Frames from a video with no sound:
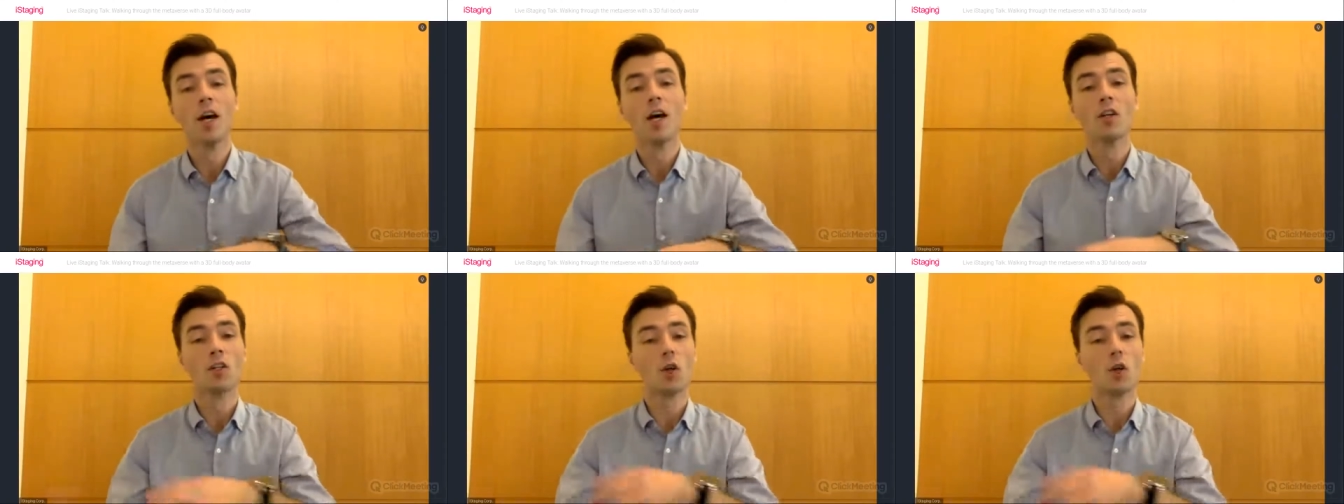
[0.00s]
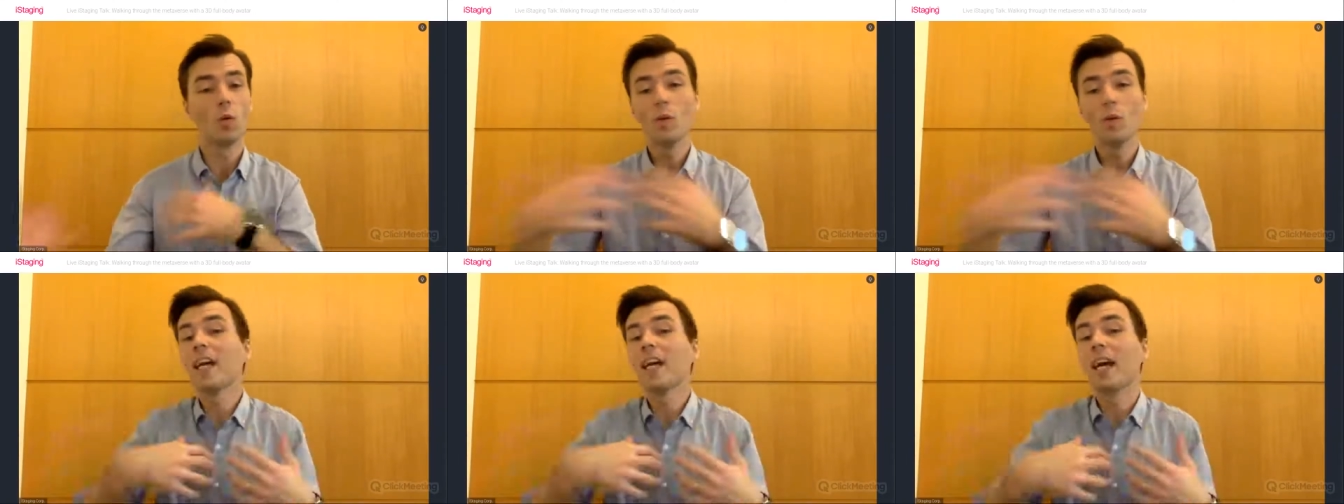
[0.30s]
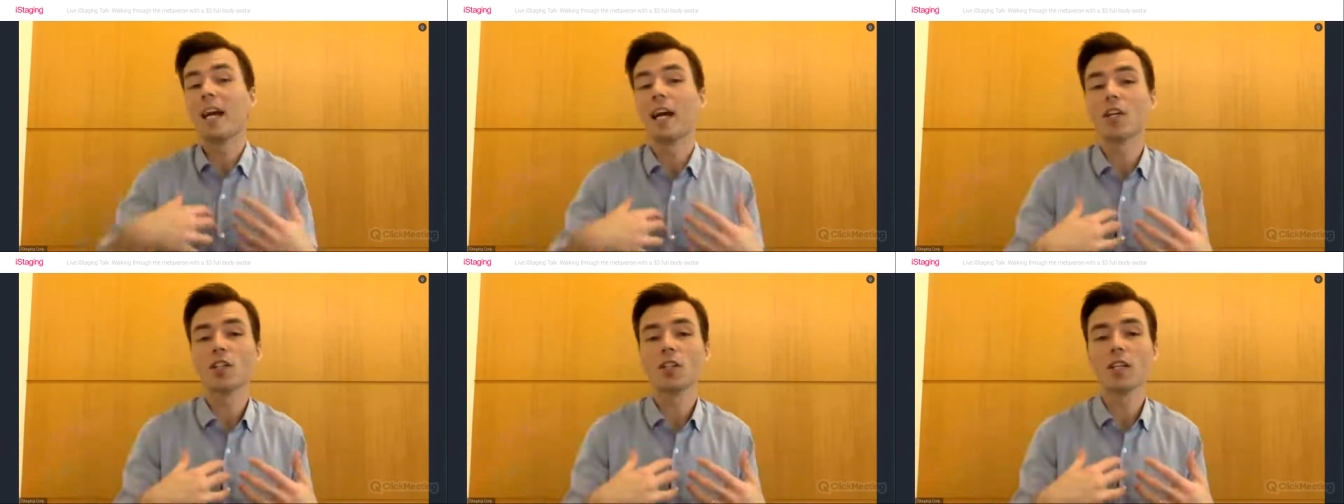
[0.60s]
So we
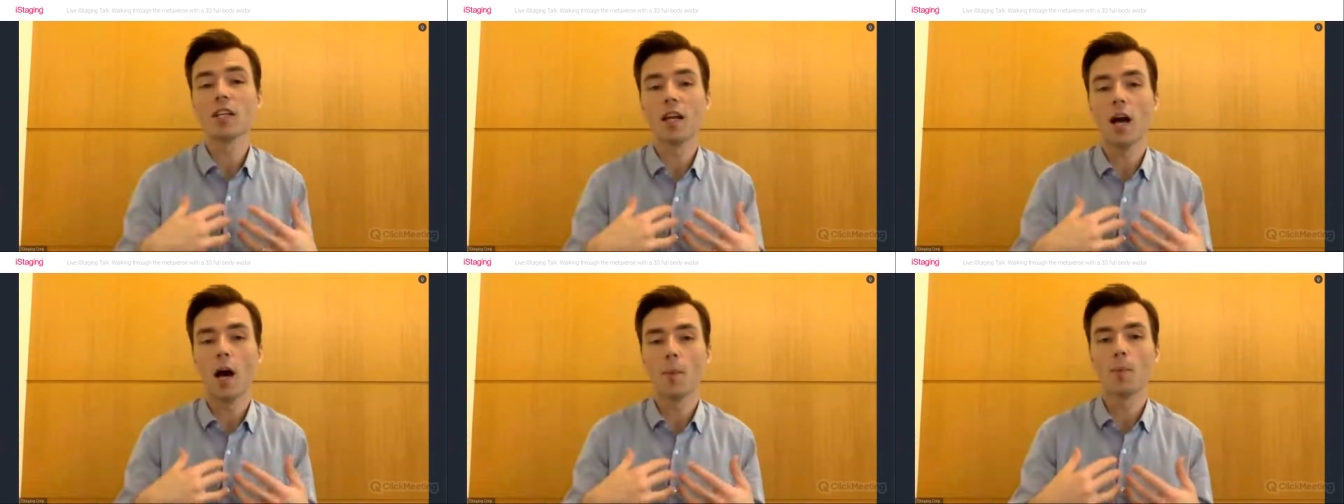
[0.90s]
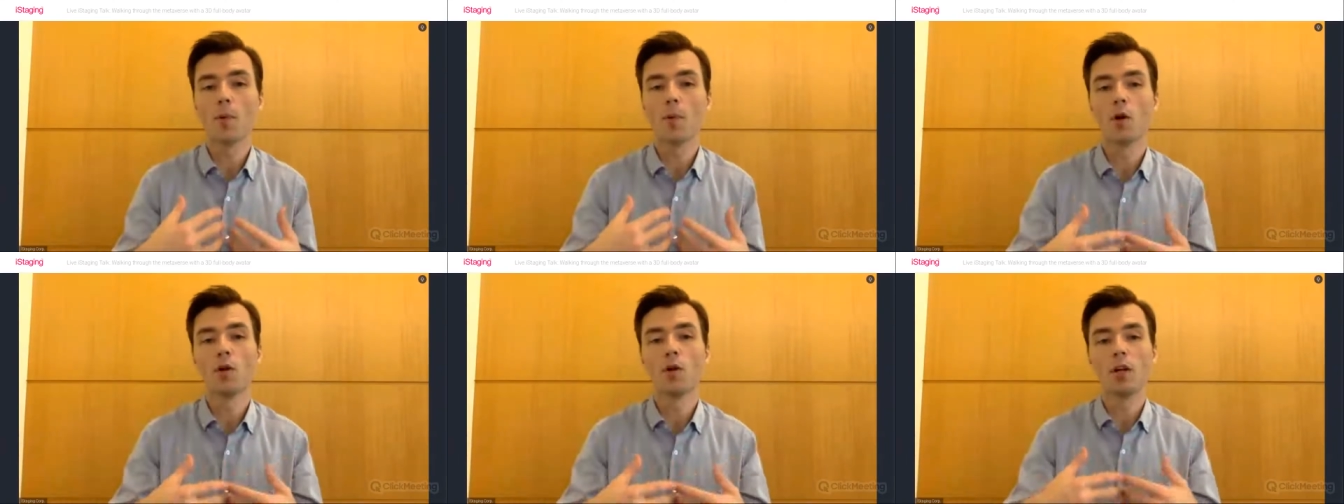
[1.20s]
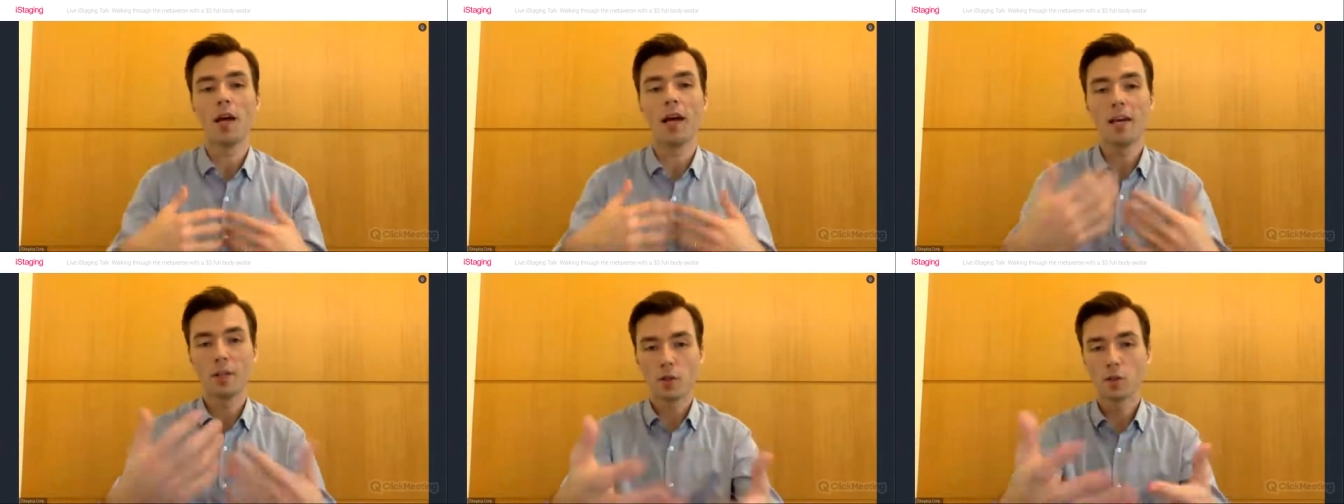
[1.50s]
can actually upload
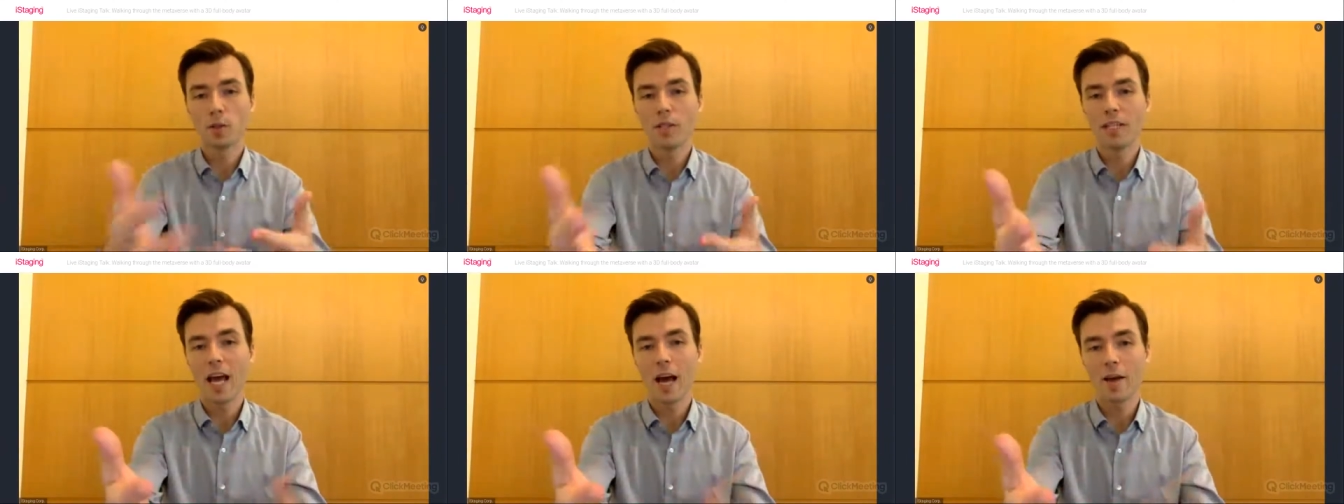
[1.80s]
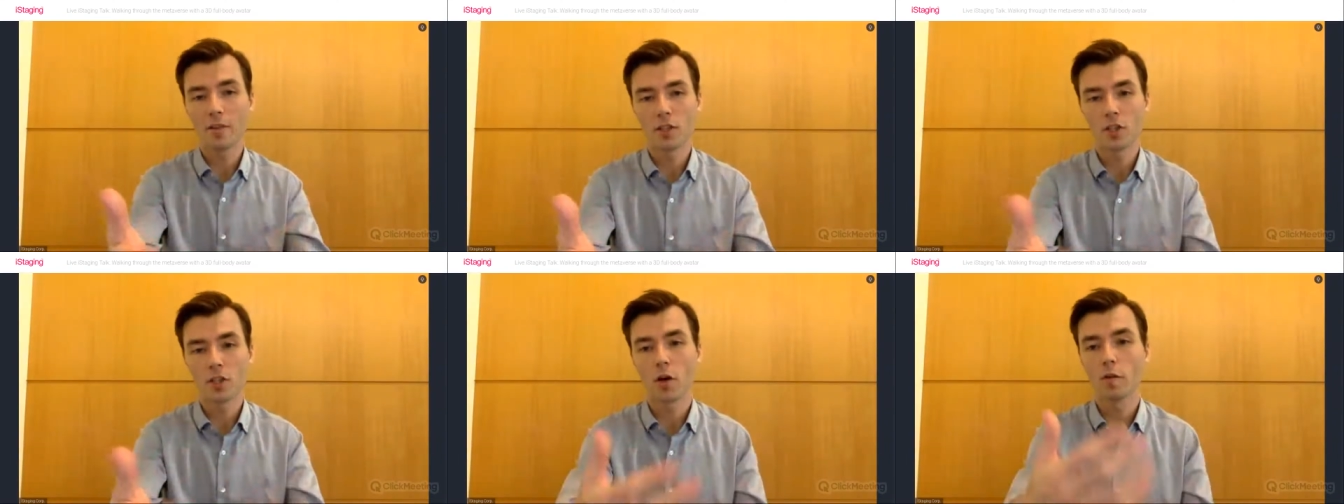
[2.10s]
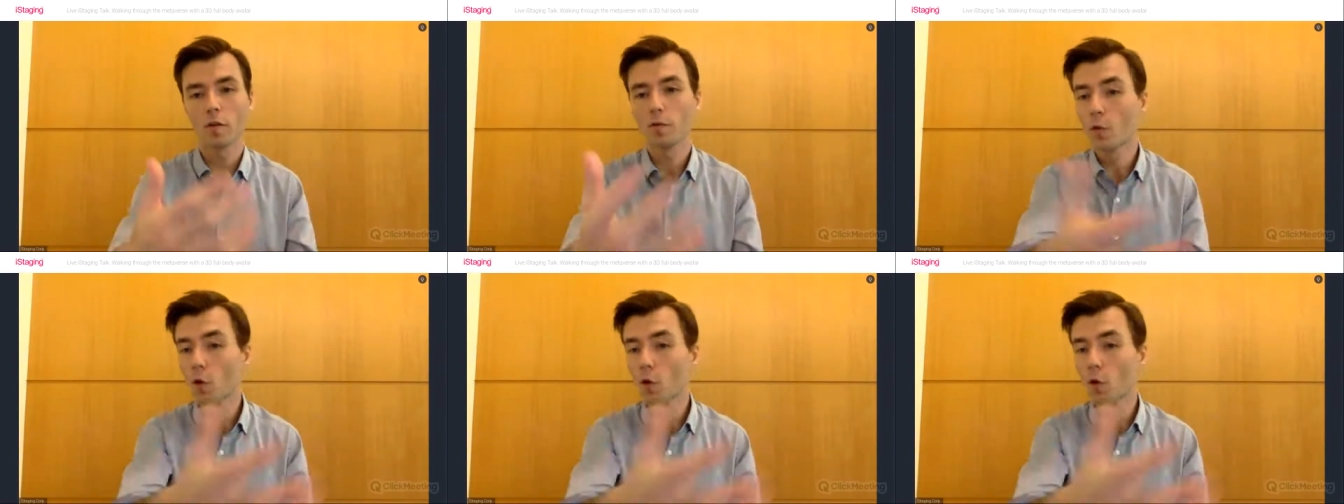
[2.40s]
a 3D avatar